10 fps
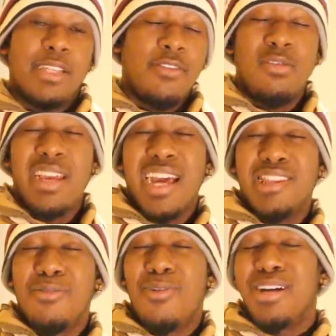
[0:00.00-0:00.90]
I've only had
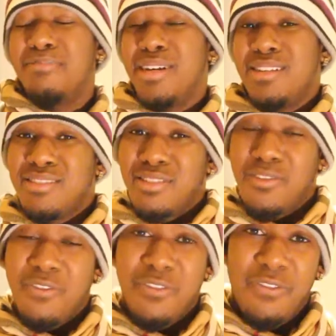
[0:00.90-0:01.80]
the one, but it's so
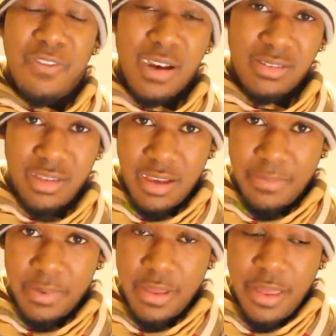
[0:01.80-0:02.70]
fucked
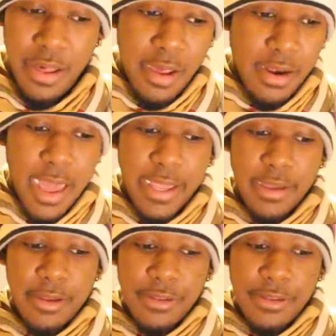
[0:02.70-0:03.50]
up. Like,